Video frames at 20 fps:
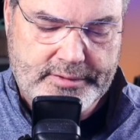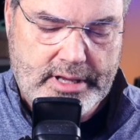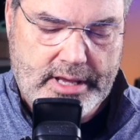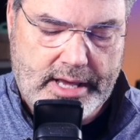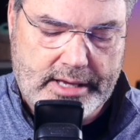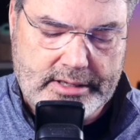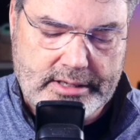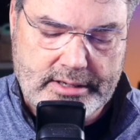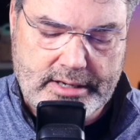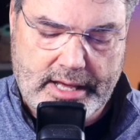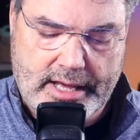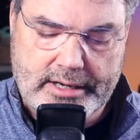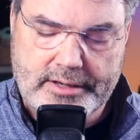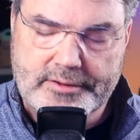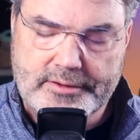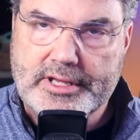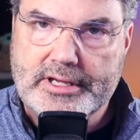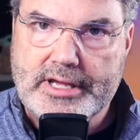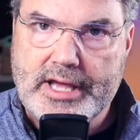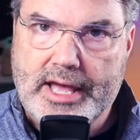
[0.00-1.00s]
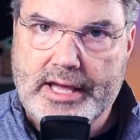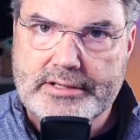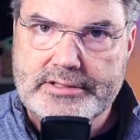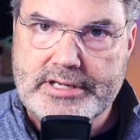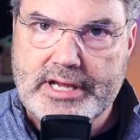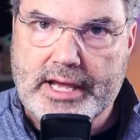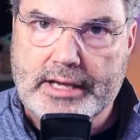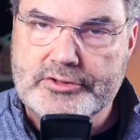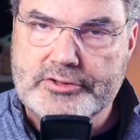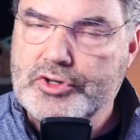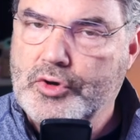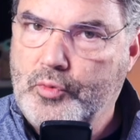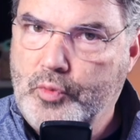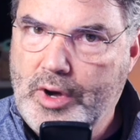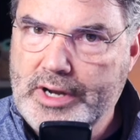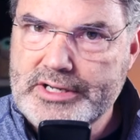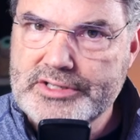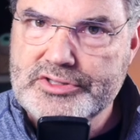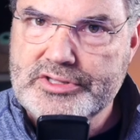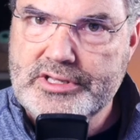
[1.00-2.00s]
I can edit the contact. So what
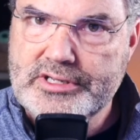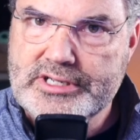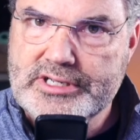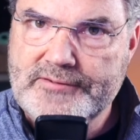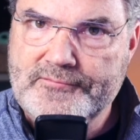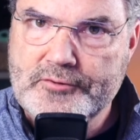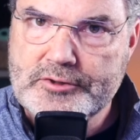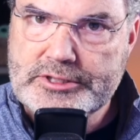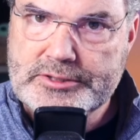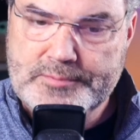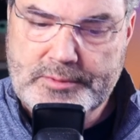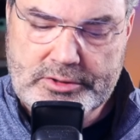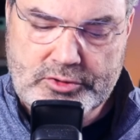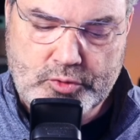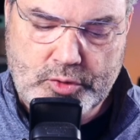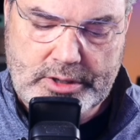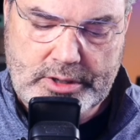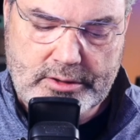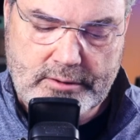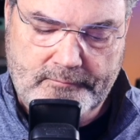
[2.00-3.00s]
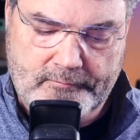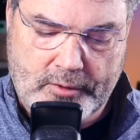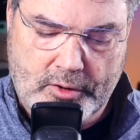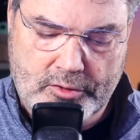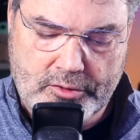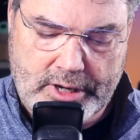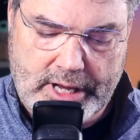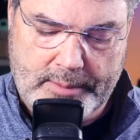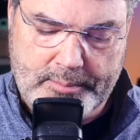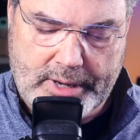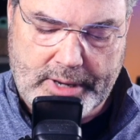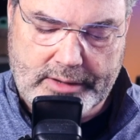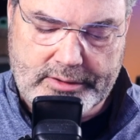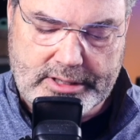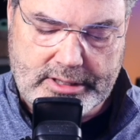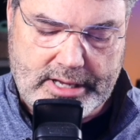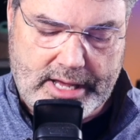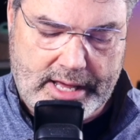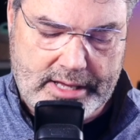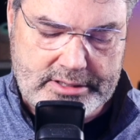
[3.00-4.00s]
is the difference between the phone app and the
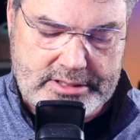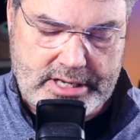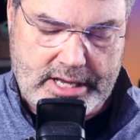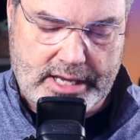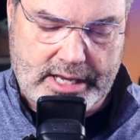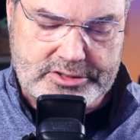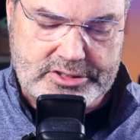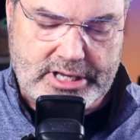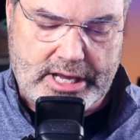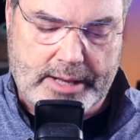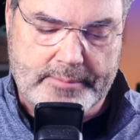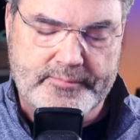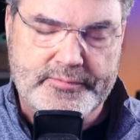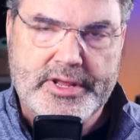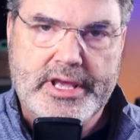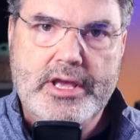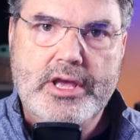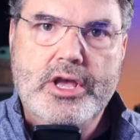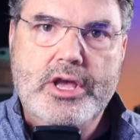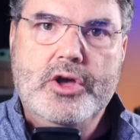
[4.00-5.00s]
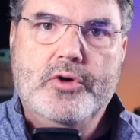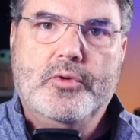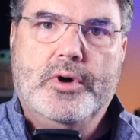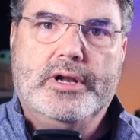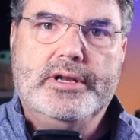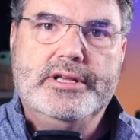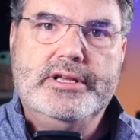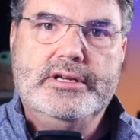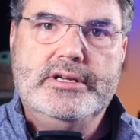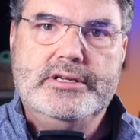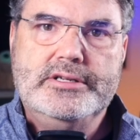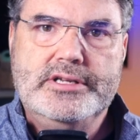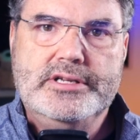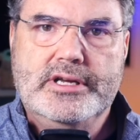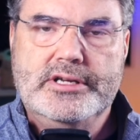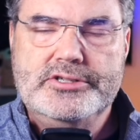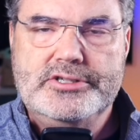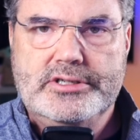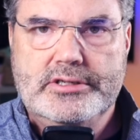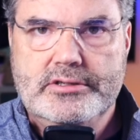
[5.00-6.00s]
contacts app? Well, in
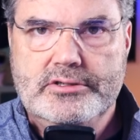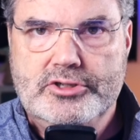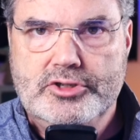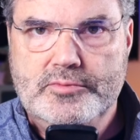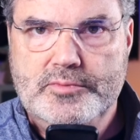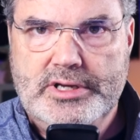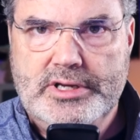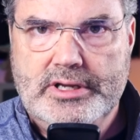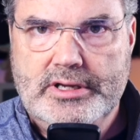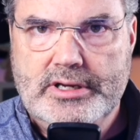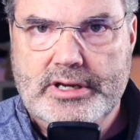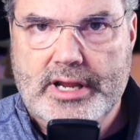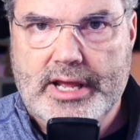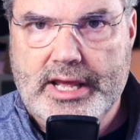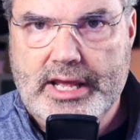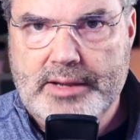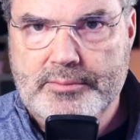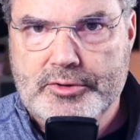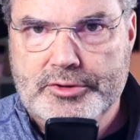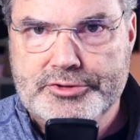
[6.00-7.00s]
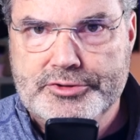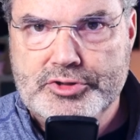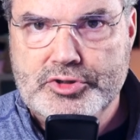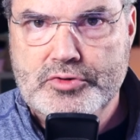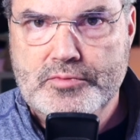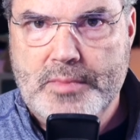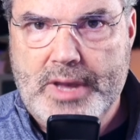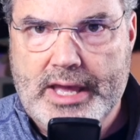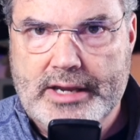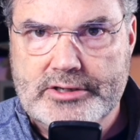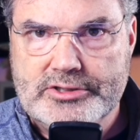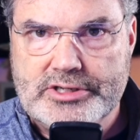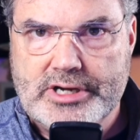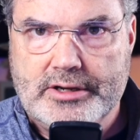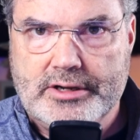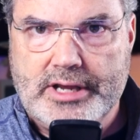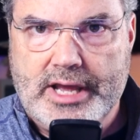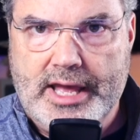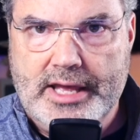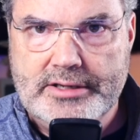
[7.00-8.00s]
addition to being able to manage our
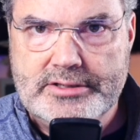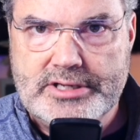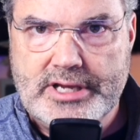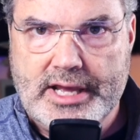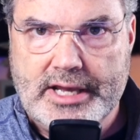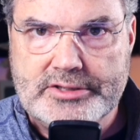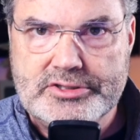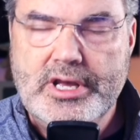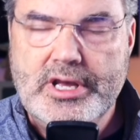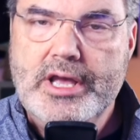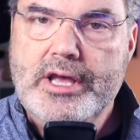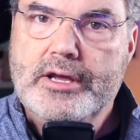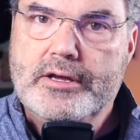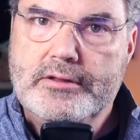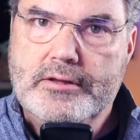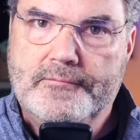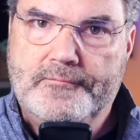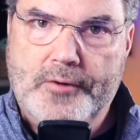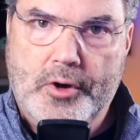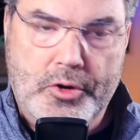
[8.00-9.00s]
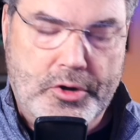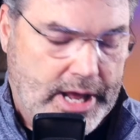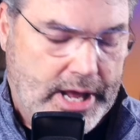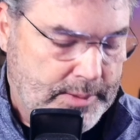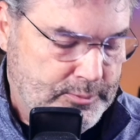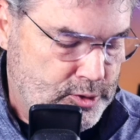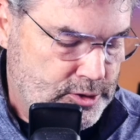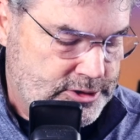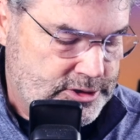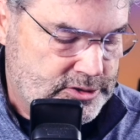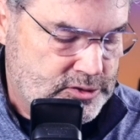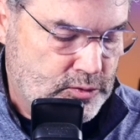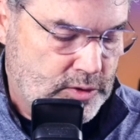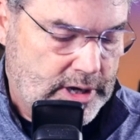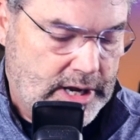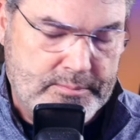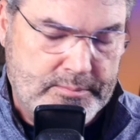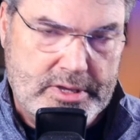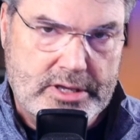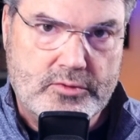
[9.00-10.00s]
contacts, the phone app, which is what
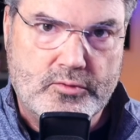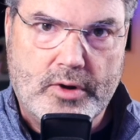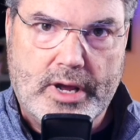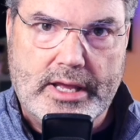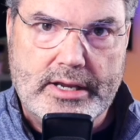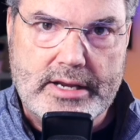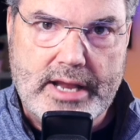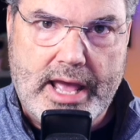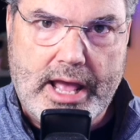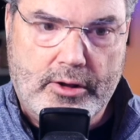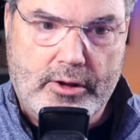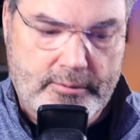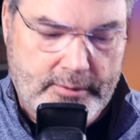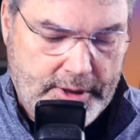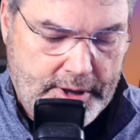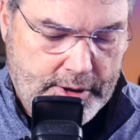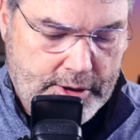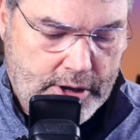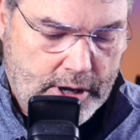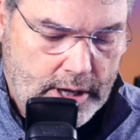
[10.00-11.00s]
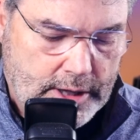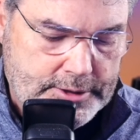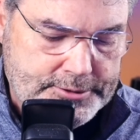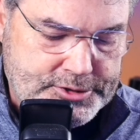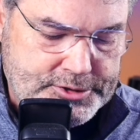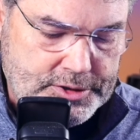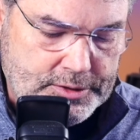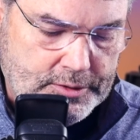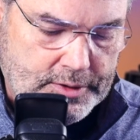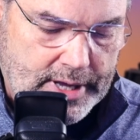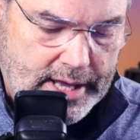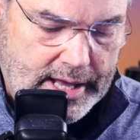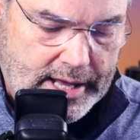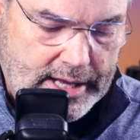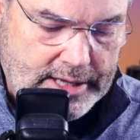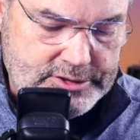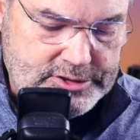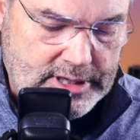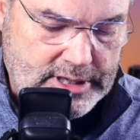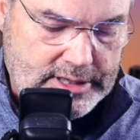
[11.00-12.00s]
I'm in right now, also
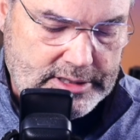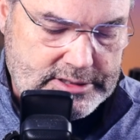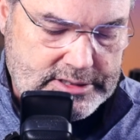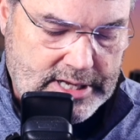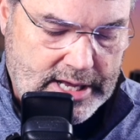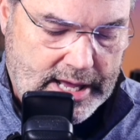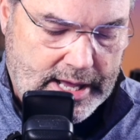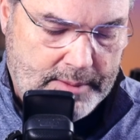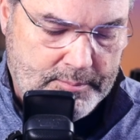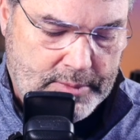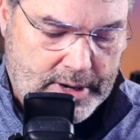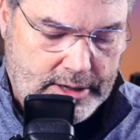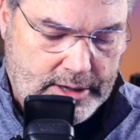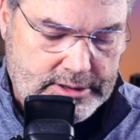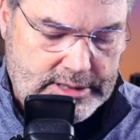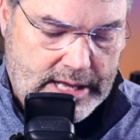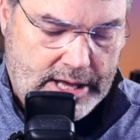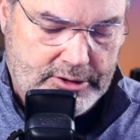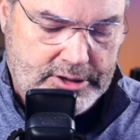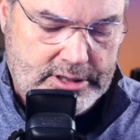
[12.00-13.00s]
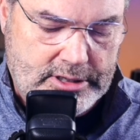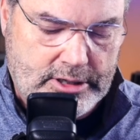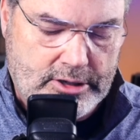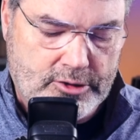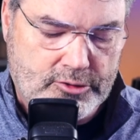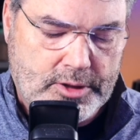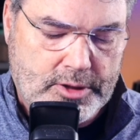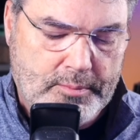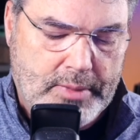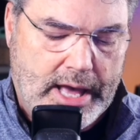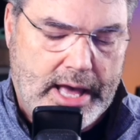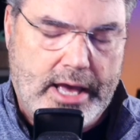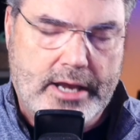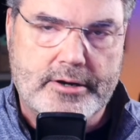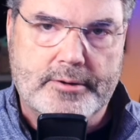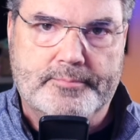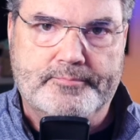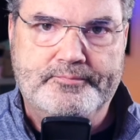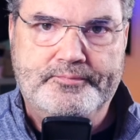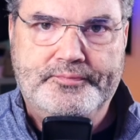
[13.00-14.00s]
has a tab bar down here at the bottom.